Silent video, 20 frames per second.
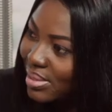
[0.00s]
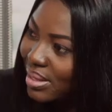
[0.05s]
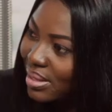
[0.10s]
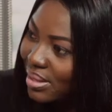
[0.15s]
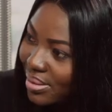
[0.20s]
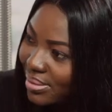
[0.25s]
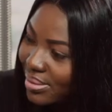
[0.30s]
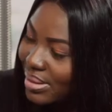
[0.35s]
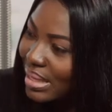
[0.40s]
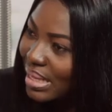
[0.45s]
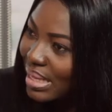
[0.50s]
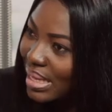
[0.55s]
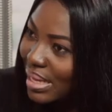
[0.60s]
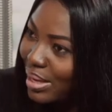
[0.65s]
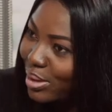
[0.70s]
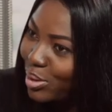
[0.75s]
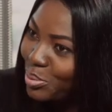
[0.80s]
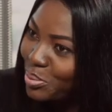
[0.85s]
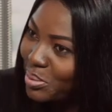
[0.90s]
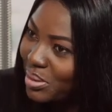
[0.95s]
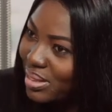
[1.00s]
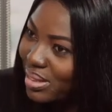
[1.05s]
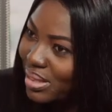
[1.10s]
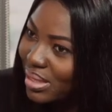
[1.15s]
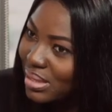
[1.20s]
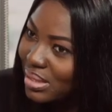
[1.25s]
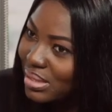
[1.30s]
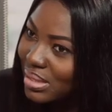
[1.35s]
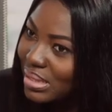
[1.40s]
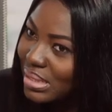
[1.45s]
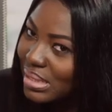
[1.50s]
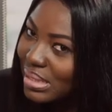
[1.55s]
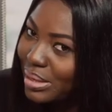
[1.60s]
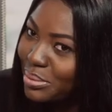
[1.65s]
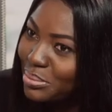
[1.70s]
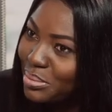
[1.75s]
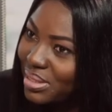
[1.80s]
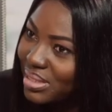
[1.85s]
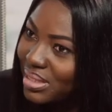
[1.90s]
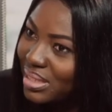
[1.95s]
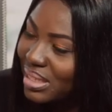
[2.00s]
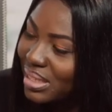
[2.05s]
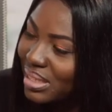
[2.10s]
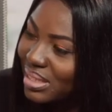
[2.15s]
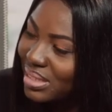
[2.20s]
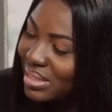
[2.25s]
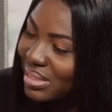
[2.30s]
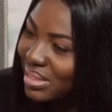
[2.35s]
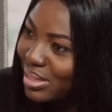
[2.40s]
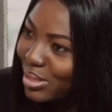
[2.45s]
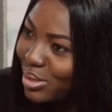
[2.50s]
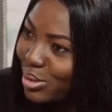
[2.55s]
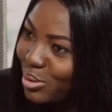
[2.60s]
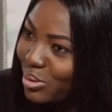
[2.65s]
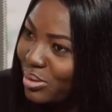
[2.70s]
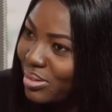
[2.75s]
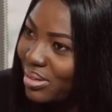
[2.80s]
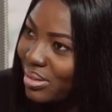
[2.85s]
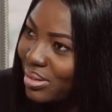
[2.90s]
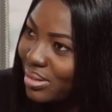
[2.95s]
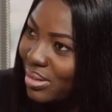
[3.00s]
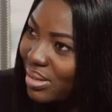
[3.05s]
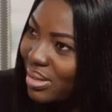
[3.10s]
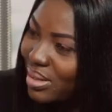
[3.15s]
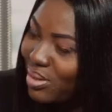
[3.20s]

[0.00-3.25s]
Yeah. I hope in that STEM education you are